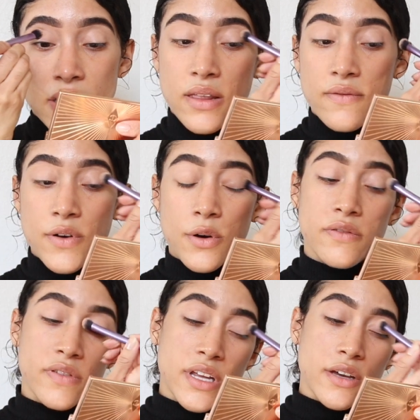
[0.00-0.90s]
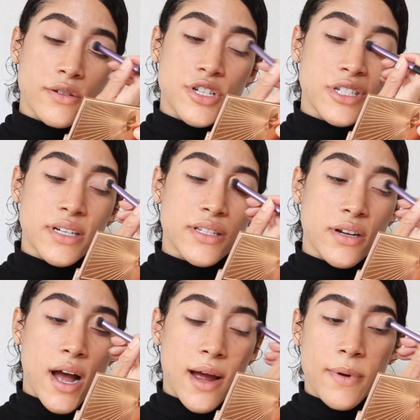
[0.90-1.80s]
In the Vogue video, she does
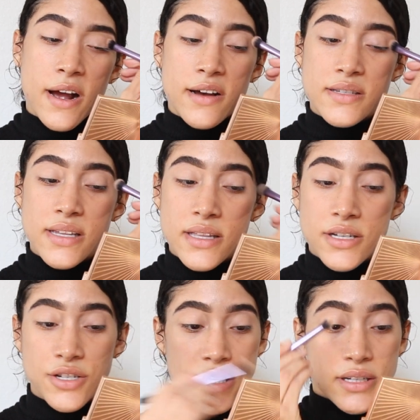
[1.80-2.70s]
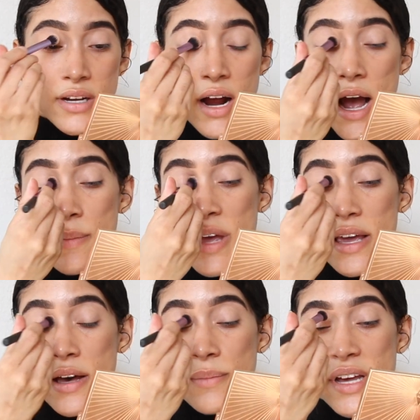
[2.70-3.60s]
her eyebrows and then she does her eye
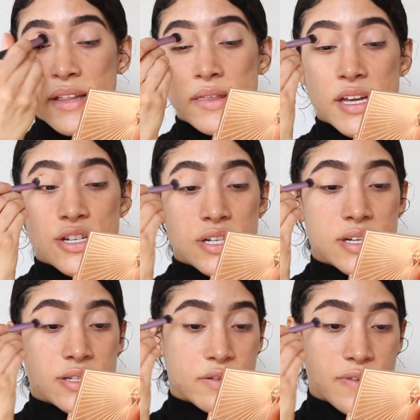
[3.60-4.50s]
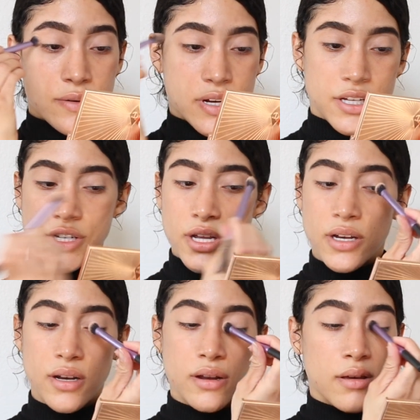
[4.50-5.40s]
makeup and then she does her foundation.
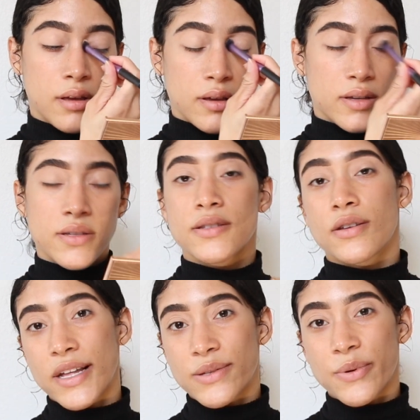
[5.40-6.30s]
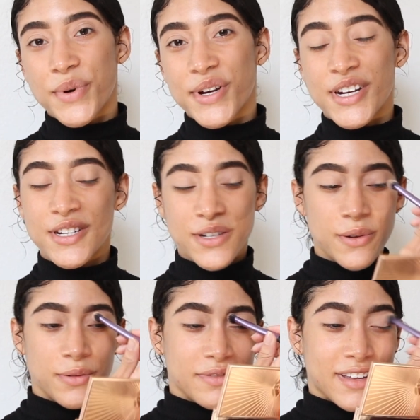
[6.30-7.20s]
So that's what we're gonna
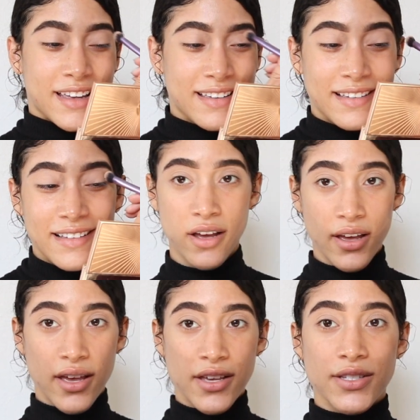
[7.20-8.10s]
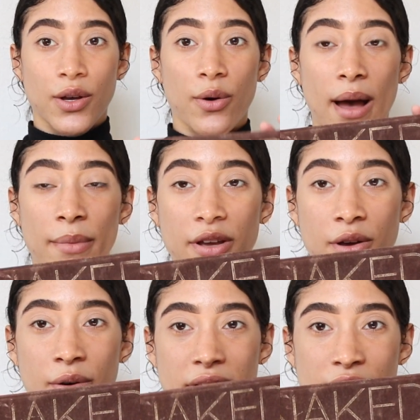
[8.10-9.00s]
do. So I'm gonna
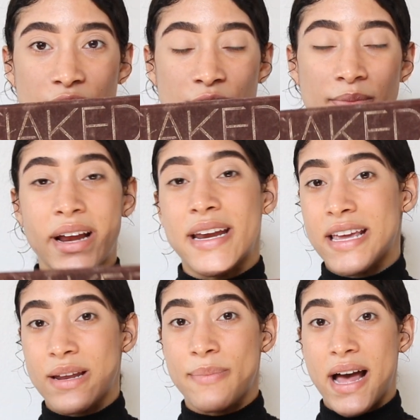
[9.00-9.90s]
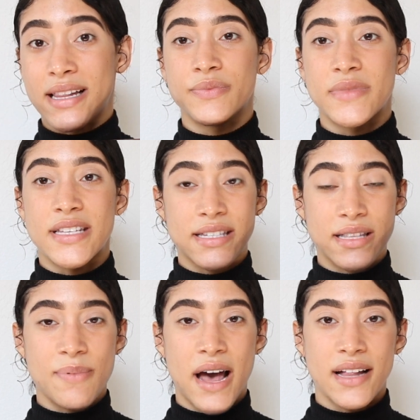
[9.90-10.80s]
go into my Naked palette. This is
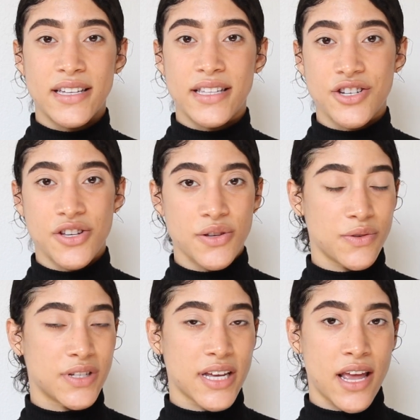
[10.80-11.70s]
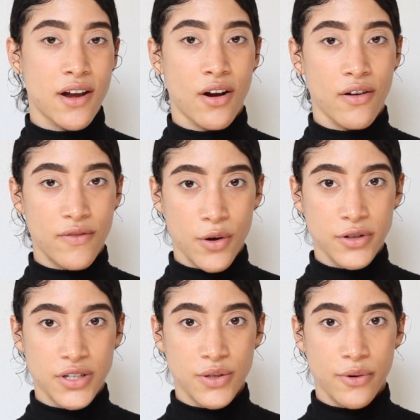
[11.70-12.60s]
the palette that she used in her Vogue
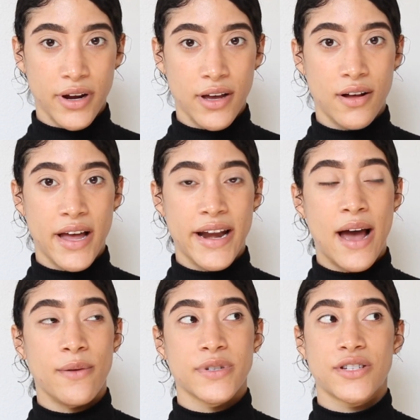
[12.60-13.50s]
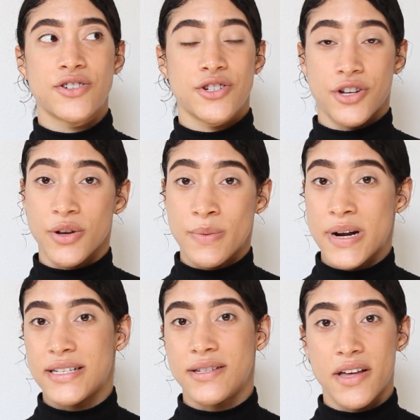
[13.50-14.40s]
tutorial, and I was shook when
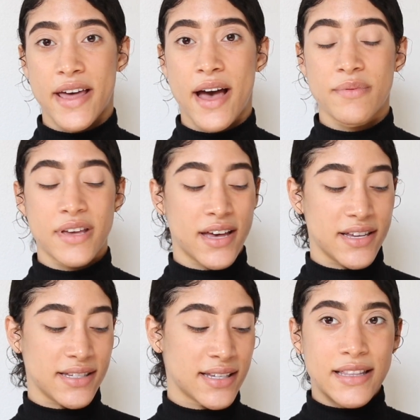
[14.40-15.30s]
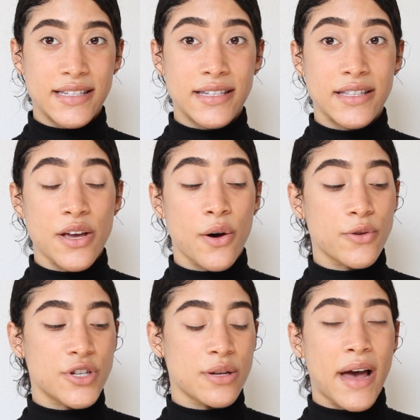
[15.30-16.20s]
I saw that because this is the
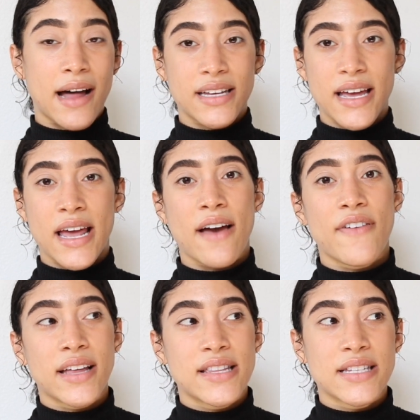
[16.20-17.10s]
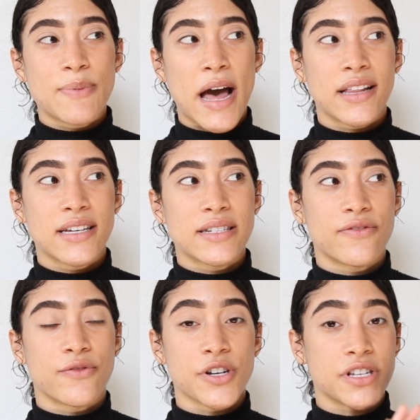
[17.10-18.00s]
OG palette. And I've had this palette
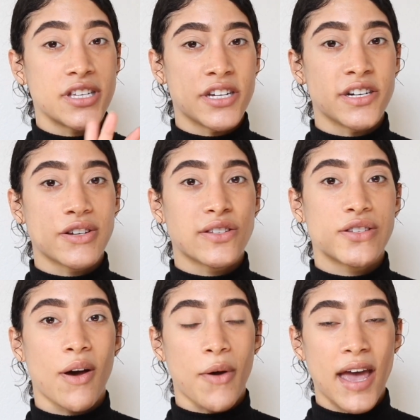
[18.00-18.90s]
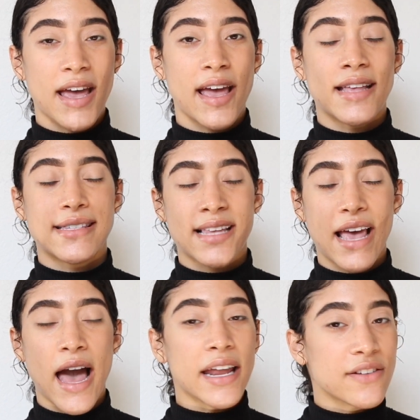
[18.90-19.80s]
for years, okay? It's
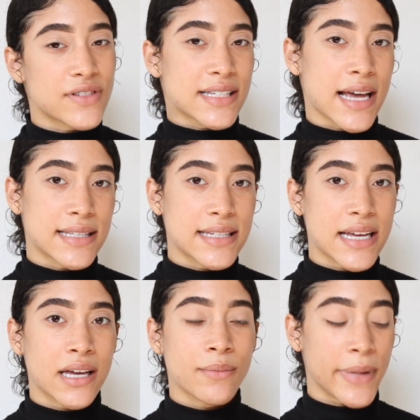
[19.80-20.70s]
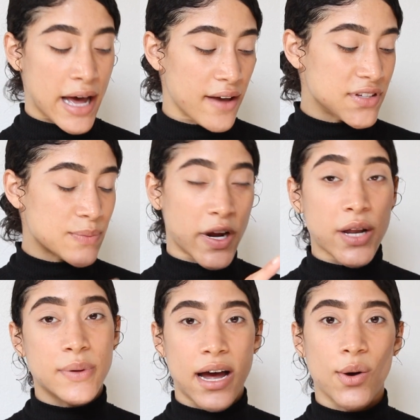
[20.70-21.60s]
kind of disgusting, but I've sprayed it
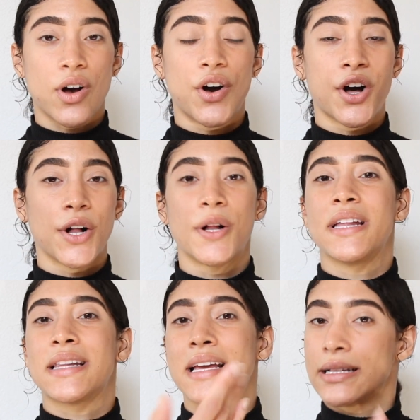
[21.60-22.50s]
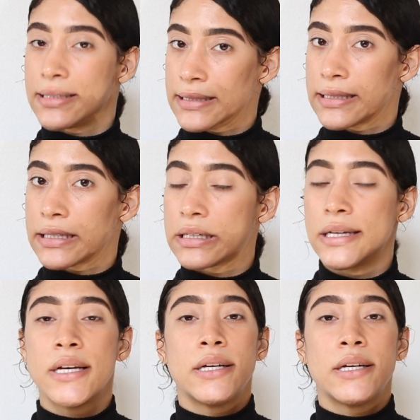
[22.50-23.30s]
with alcohol and like cleaned it.